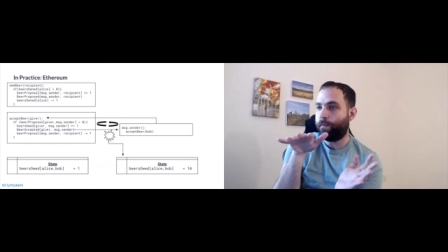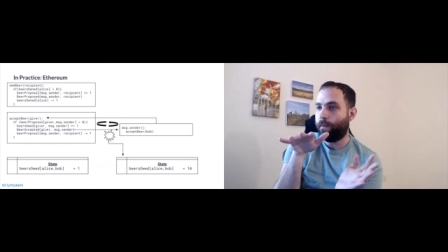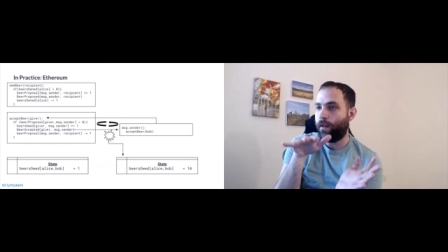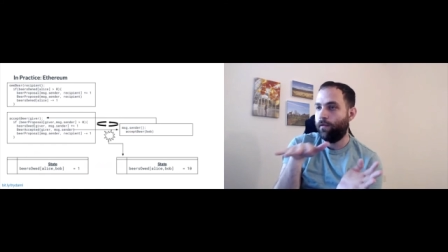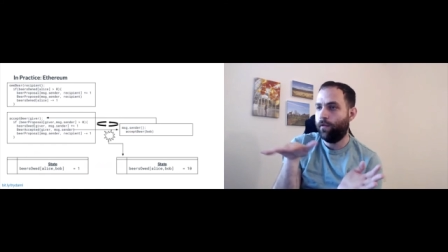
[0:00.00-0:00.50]

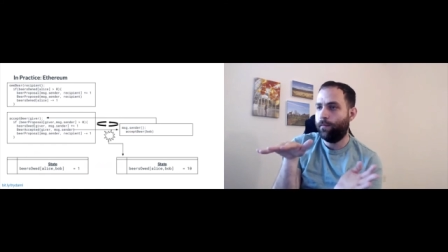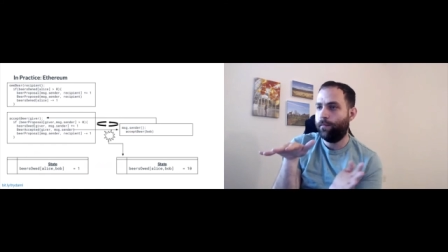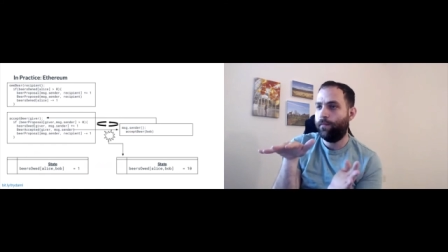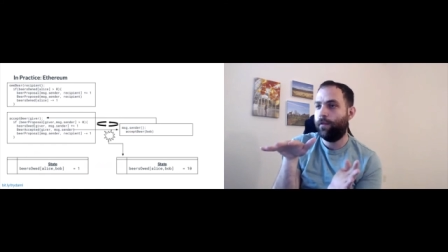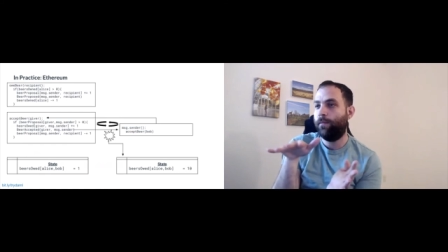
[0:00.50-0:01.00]
the
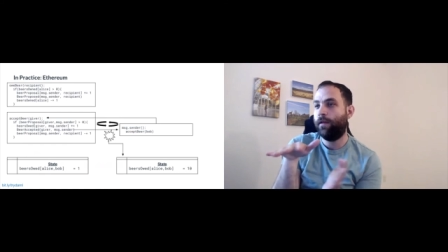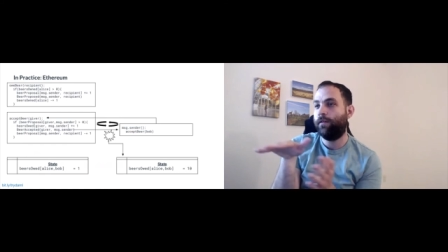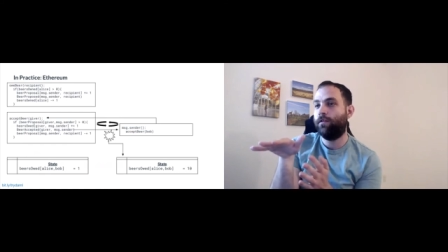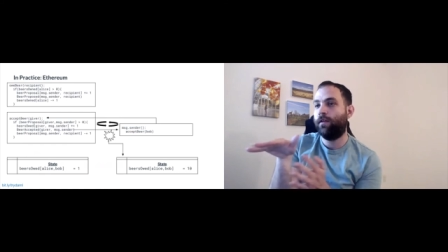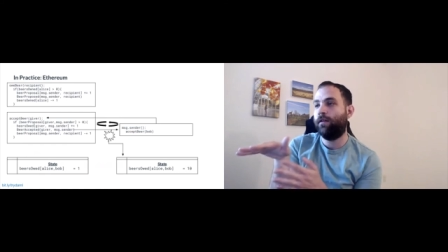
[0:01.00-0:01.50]
the
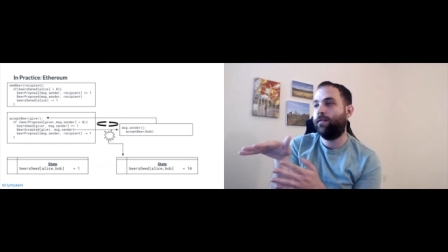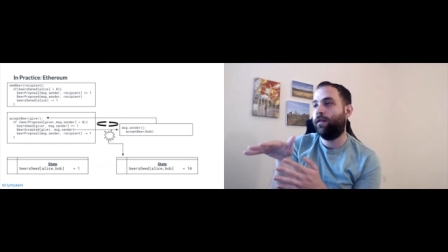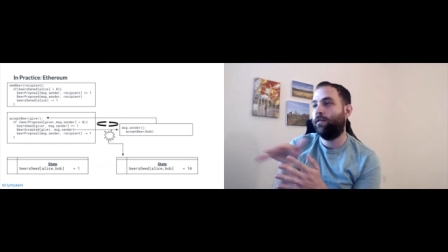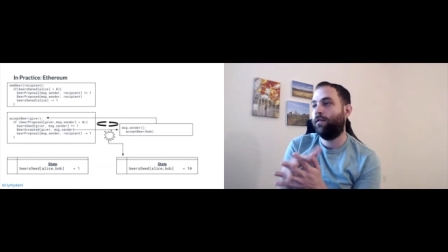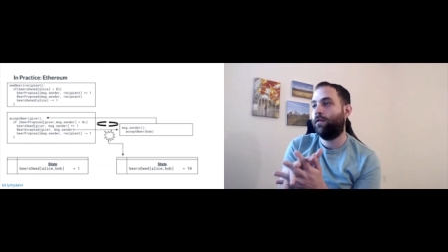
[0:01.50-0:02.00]
message that
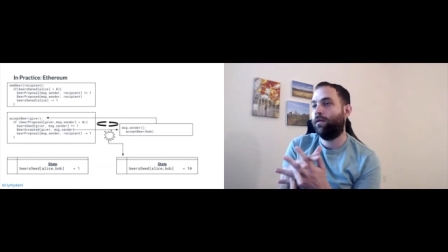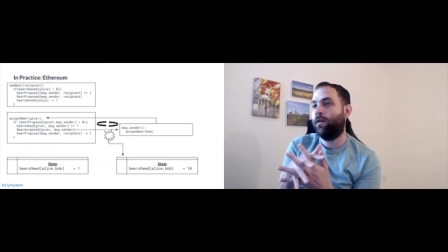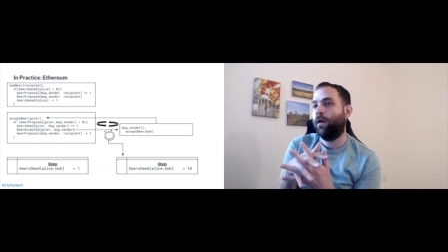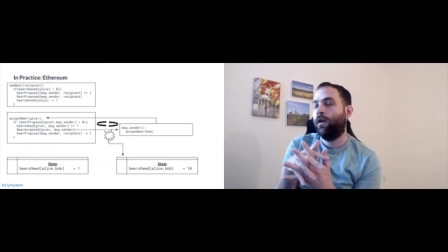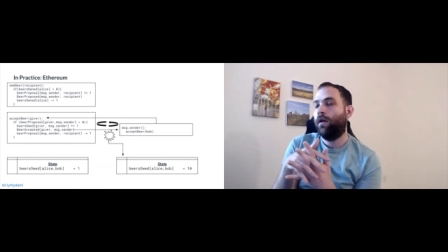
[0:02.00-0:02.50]
sender
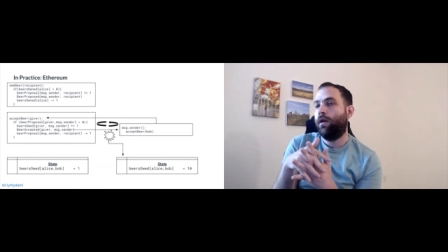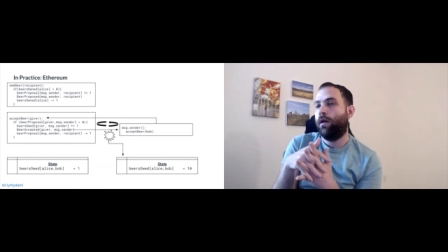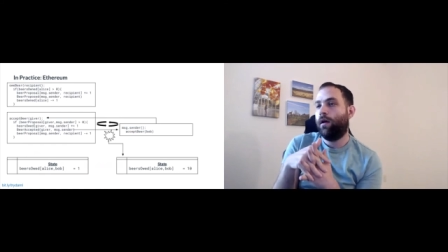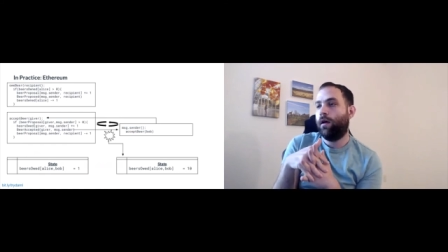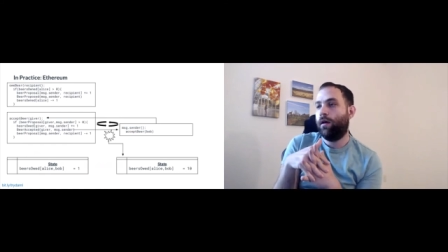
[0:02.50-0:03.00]

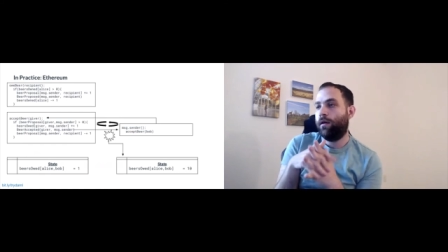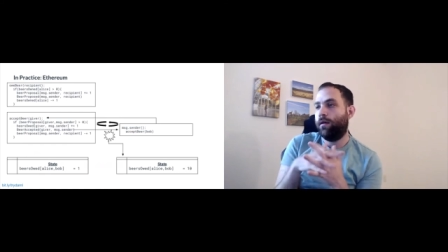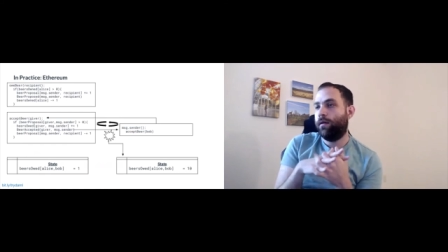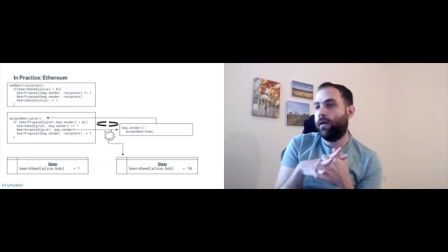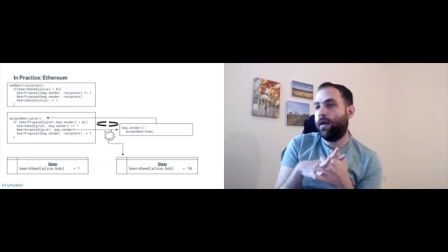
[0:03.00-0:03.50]

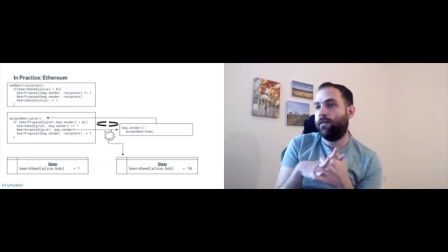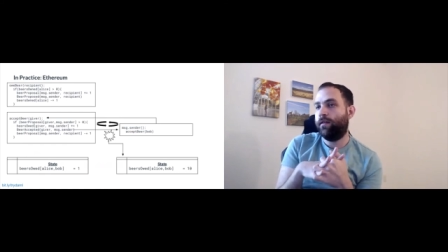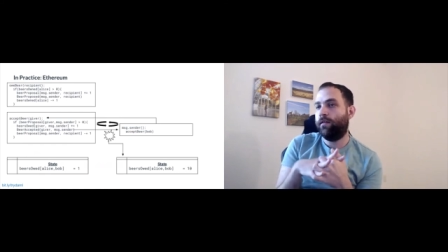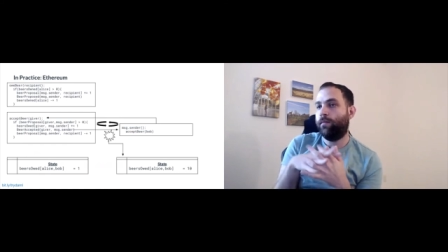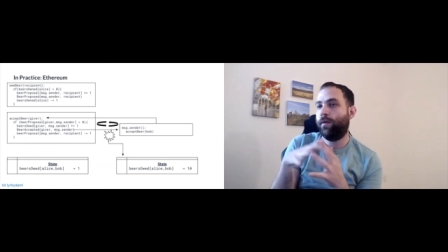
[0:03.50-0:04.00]
uh, has
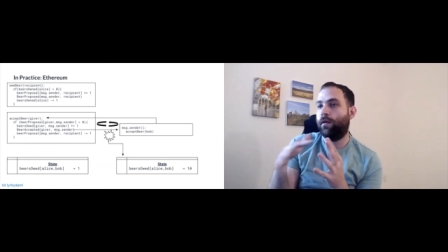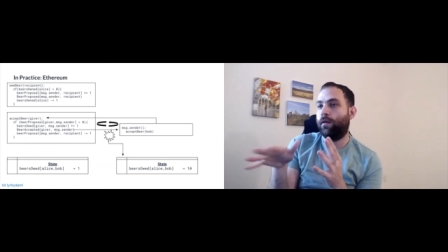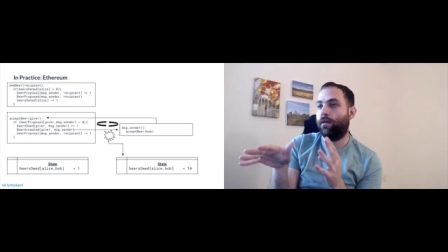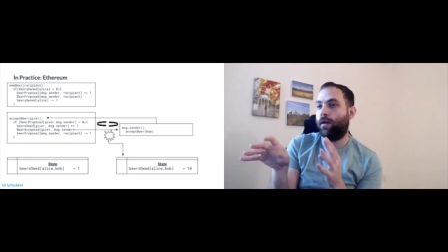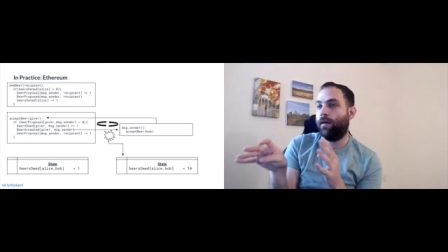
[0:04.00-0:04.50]
sent a beer
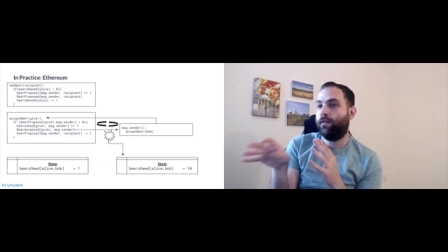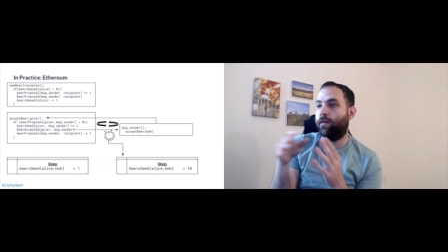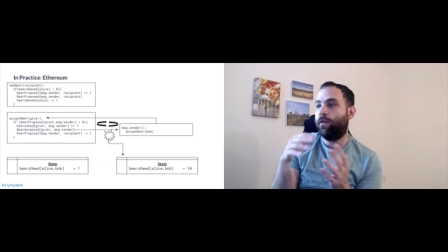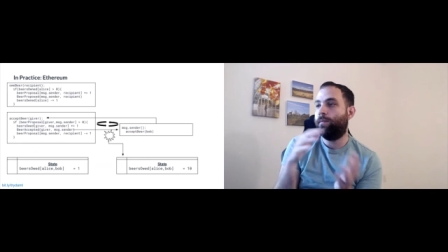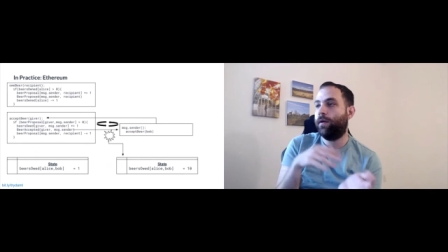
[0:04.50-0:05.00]
has
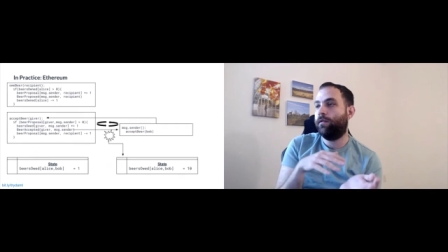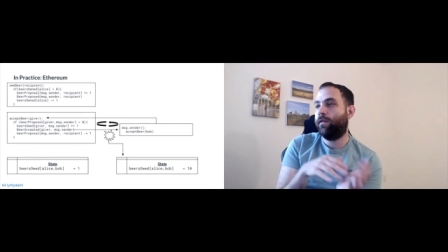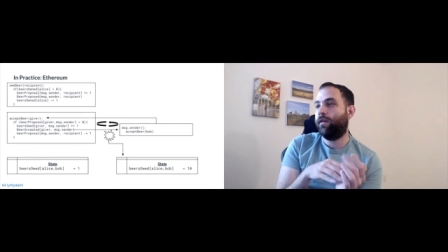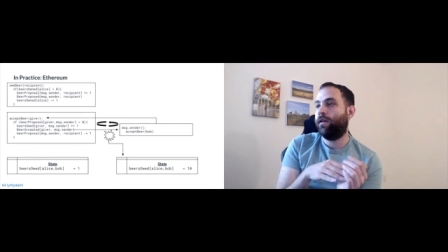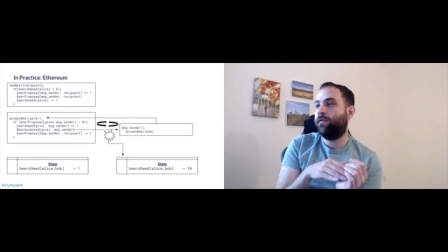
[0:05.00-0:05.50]
given a beer to
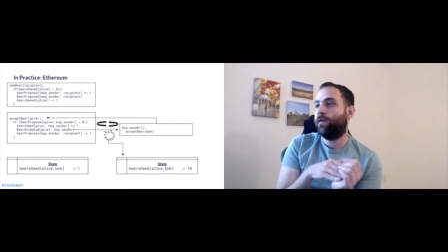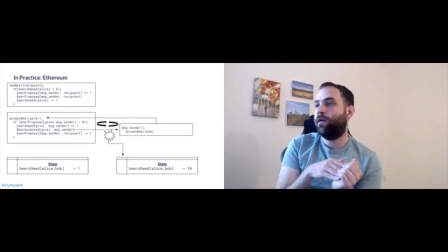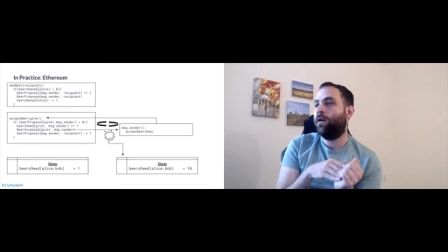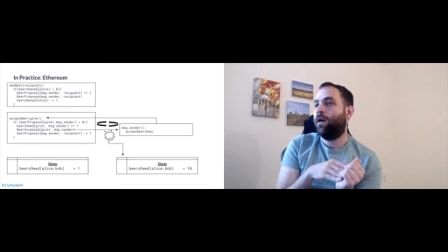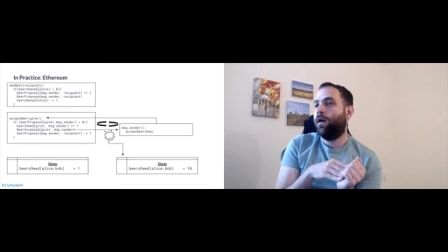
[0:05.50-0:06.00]
the
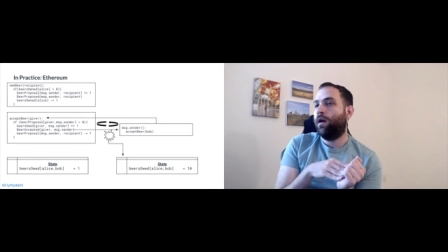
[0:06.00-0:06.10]
giver.